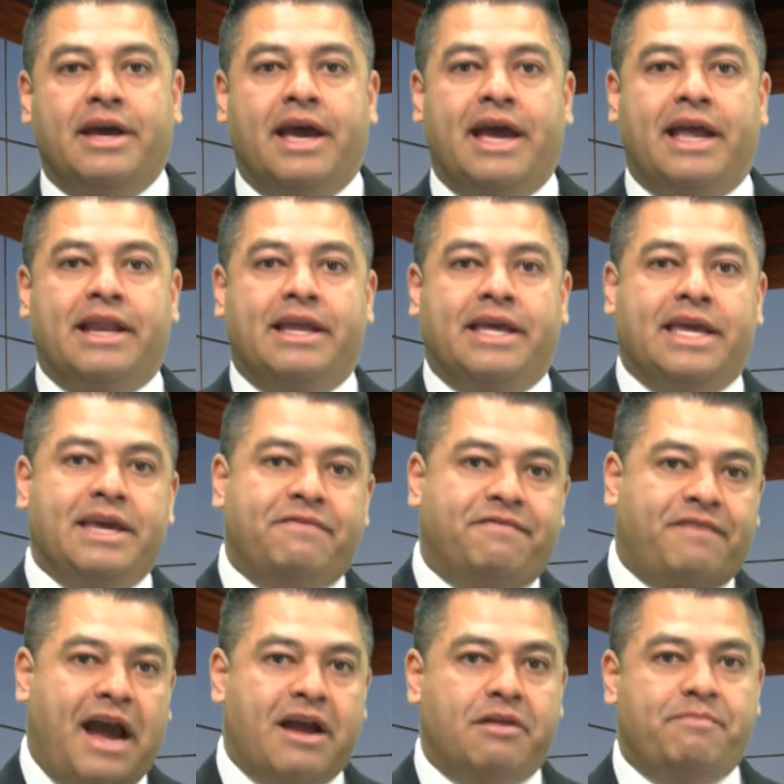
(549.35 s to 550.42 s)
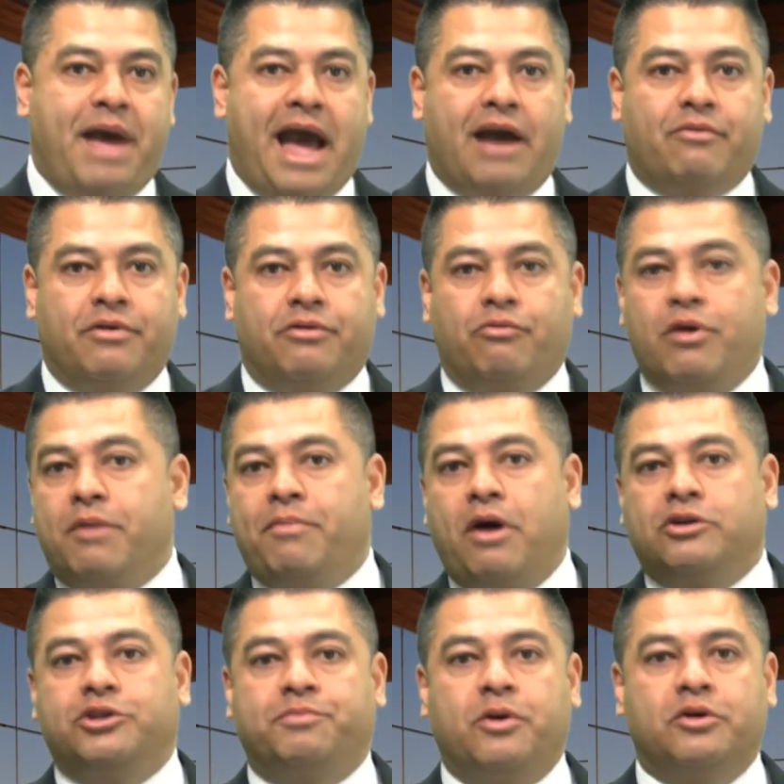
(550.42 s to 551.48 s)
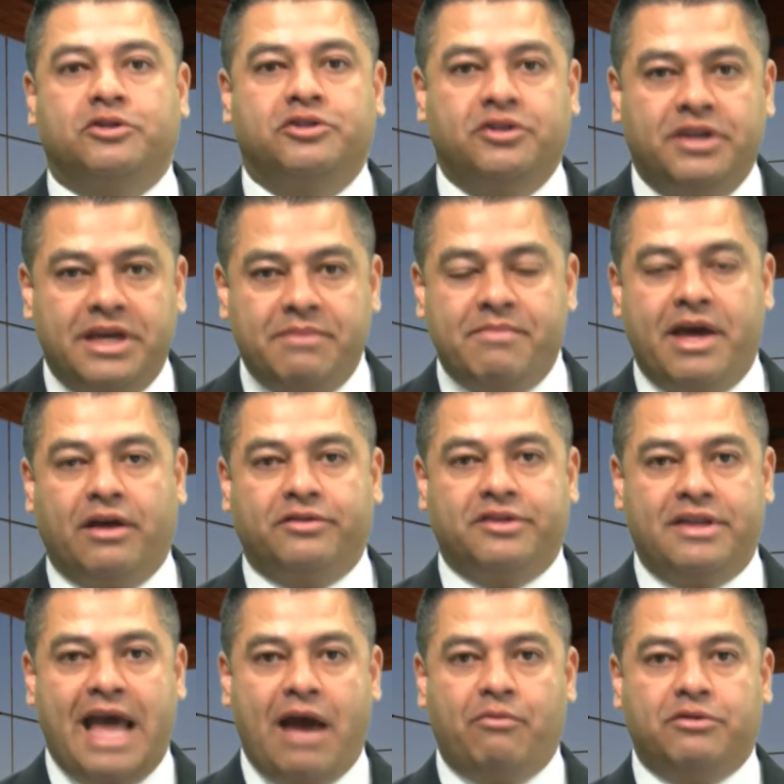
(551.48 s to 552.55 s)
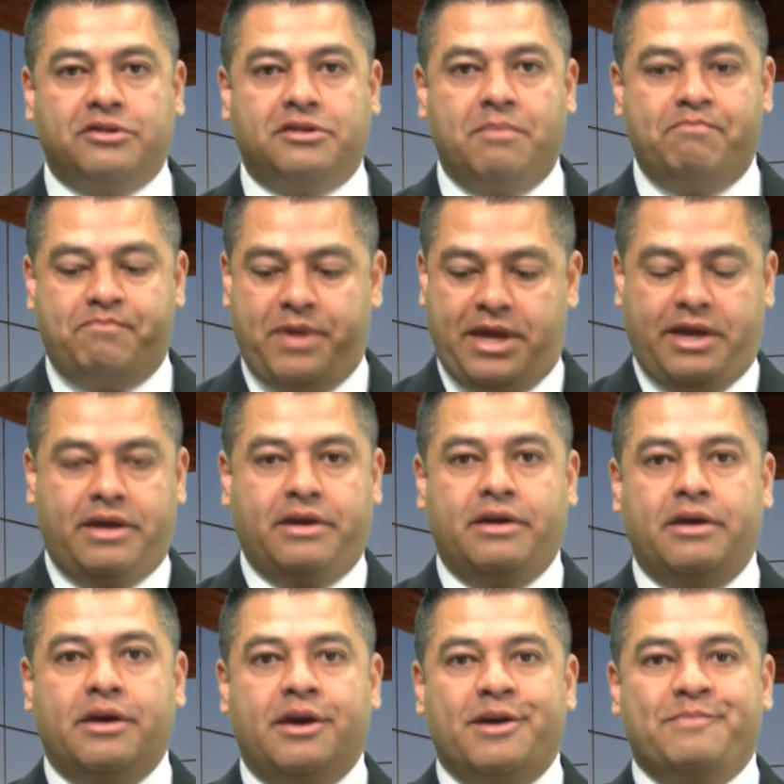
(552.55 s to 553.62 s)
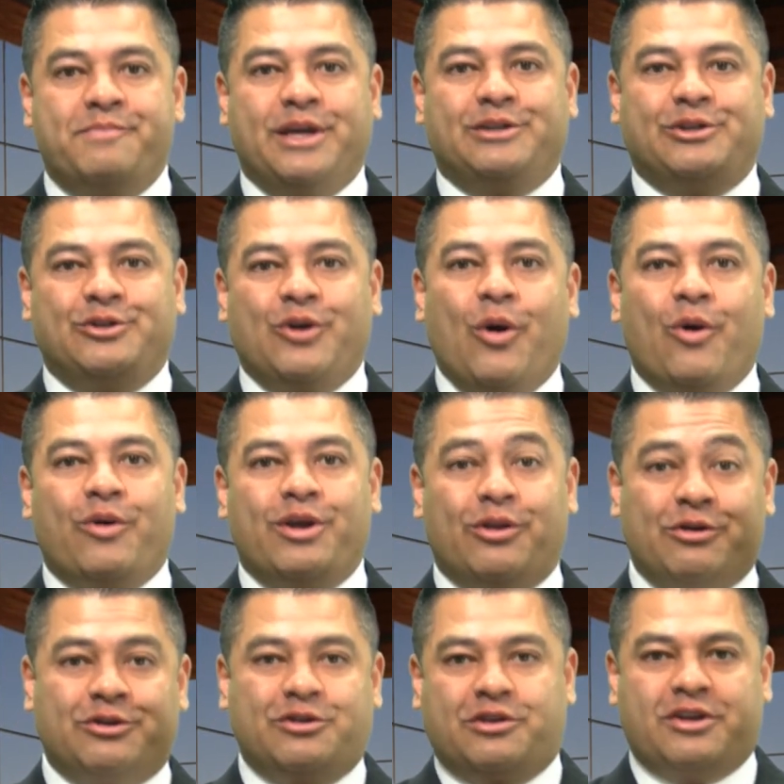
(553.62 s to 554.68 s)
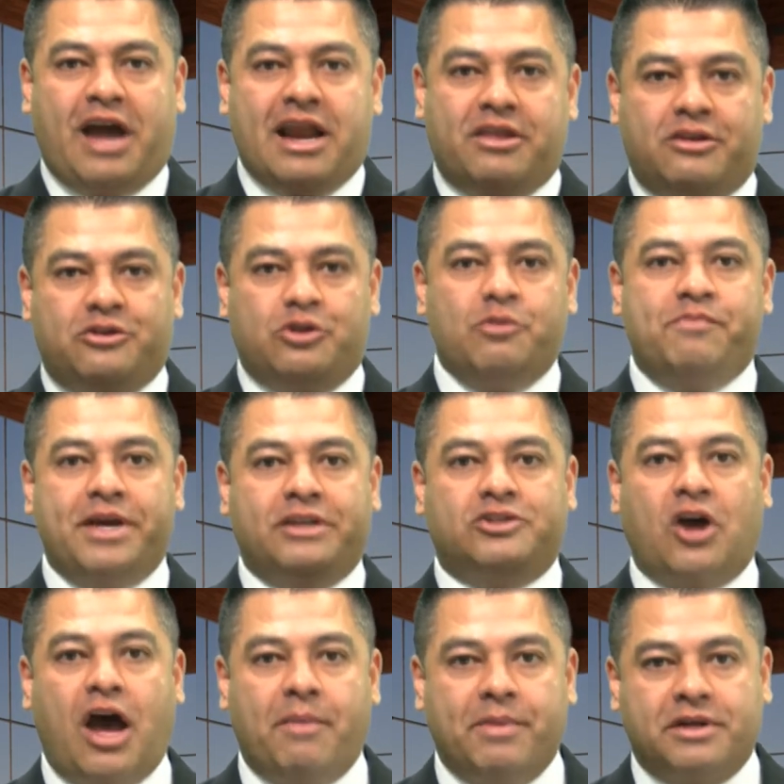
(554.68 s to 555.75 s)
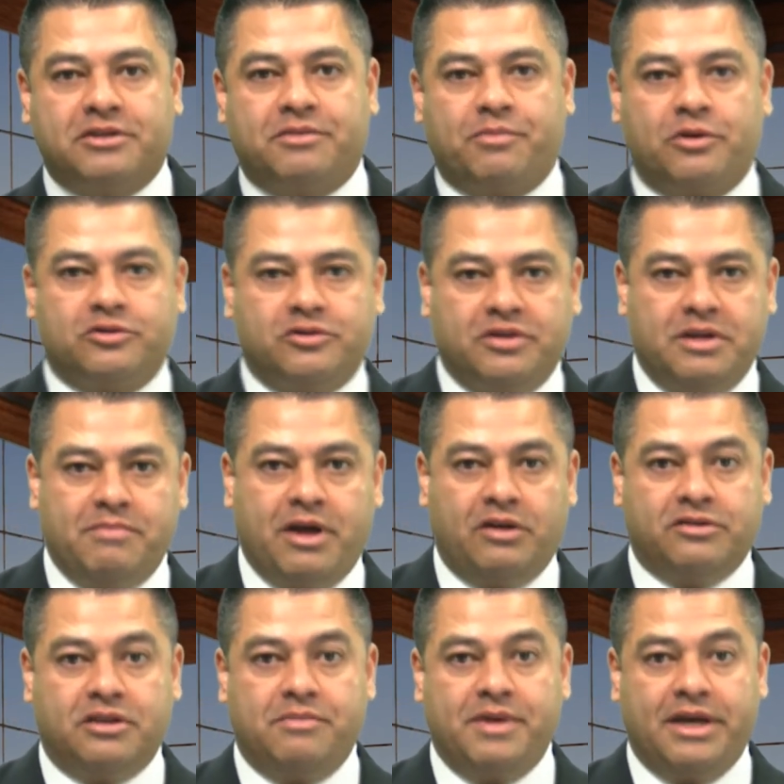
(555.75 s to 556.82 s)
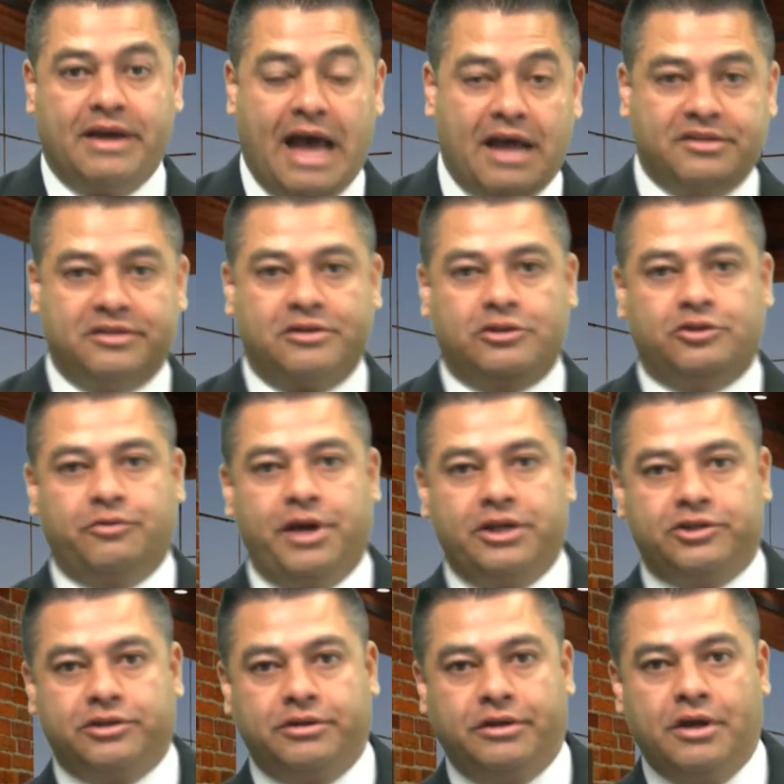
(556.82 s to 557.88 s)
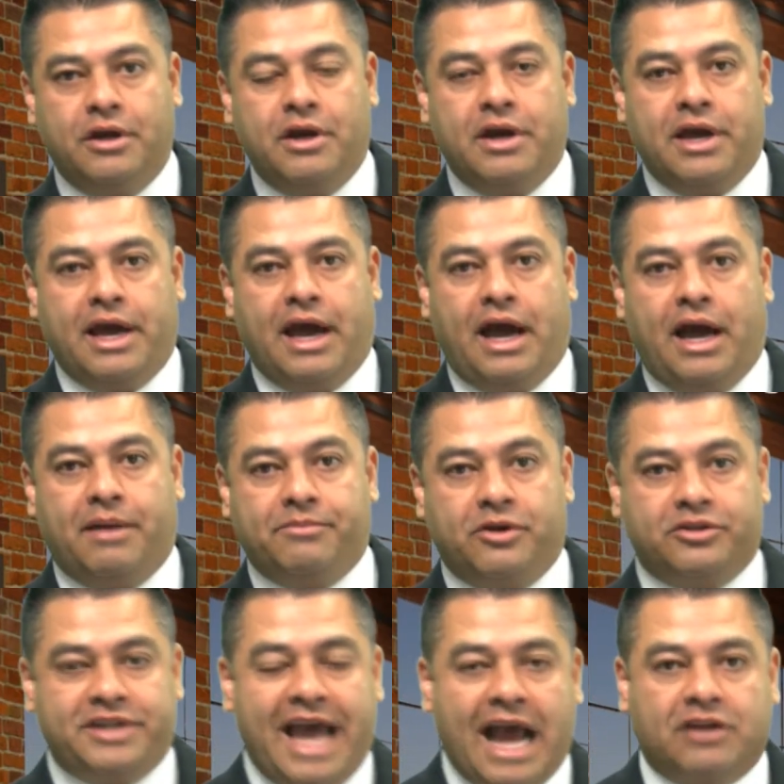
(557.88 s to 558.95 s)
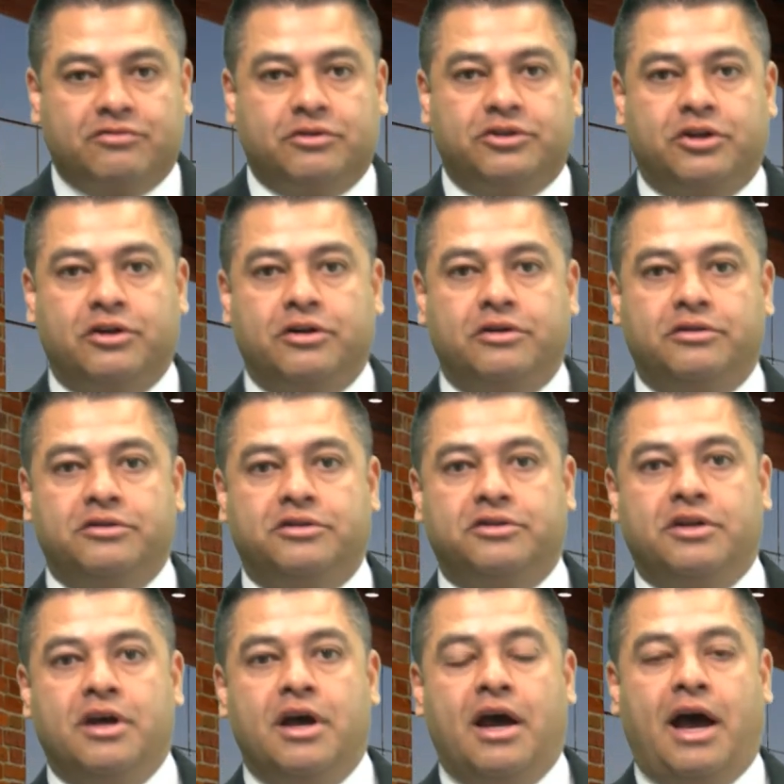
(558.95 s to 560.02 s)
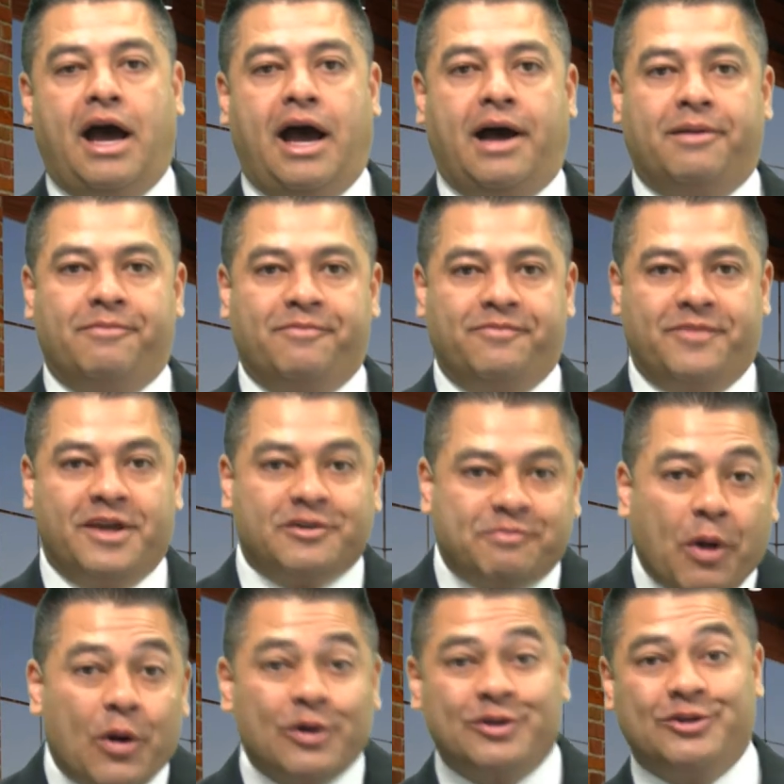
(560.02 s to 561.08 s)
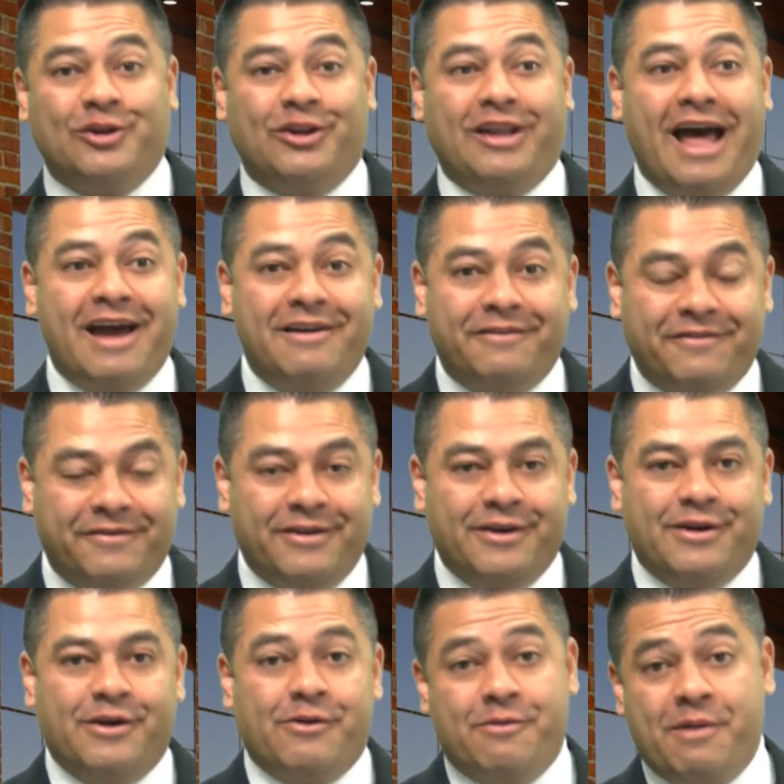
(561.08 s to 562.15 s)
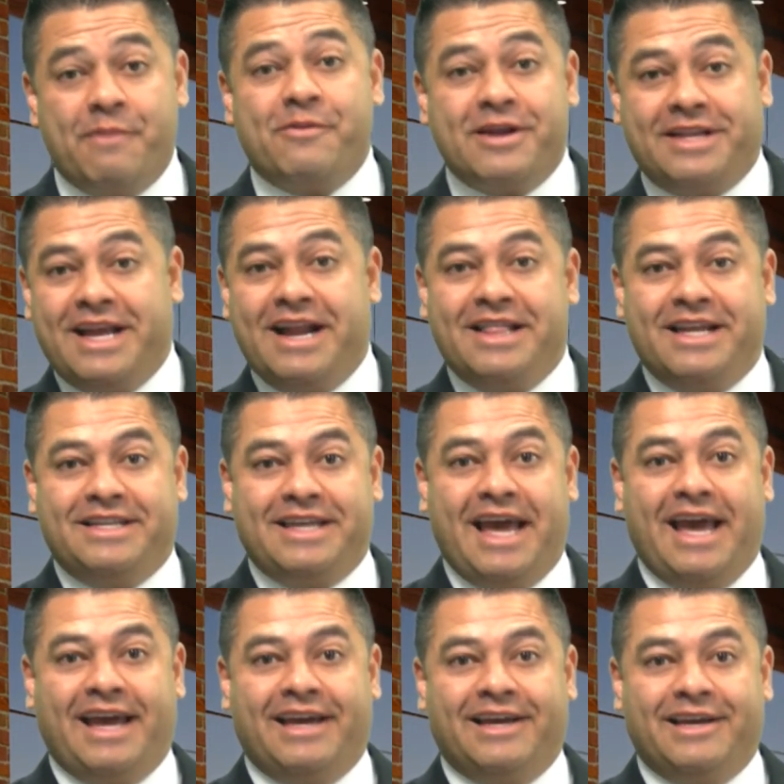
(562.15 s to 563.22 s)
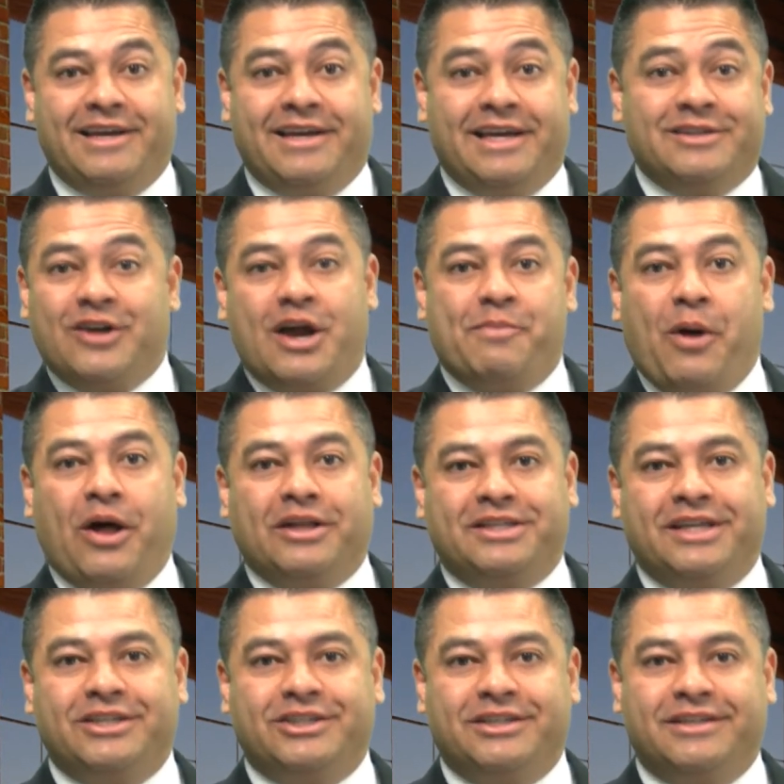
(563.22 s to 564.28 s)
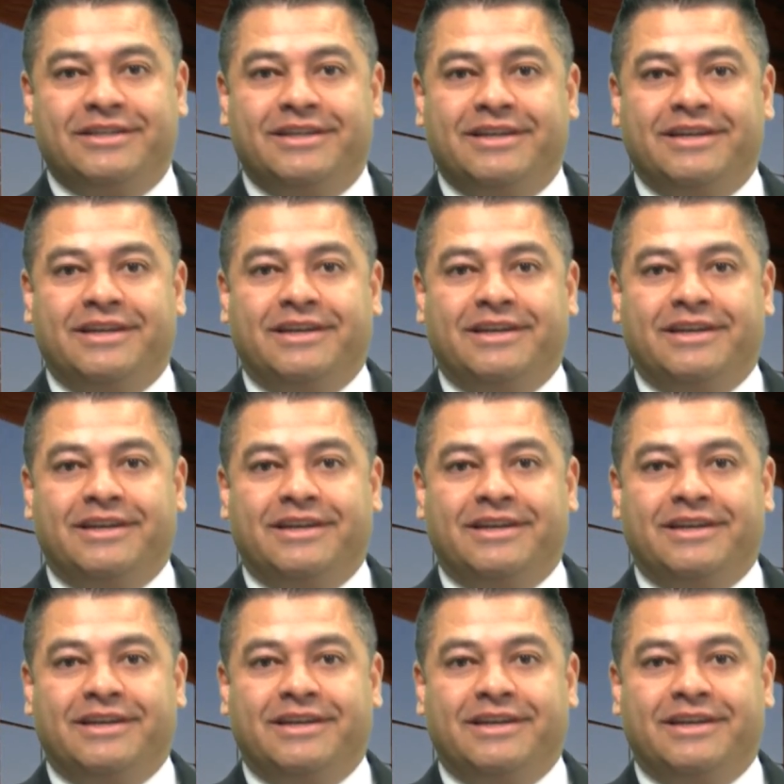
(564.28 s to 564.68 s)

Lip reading: And he fired back with, what about your personal emails? And that was the big story. Those are kind of the two big topics, the personal emails and the Benghazi situation, your tax returns, his personal life. Remember, at the end of the day, he's not a politician.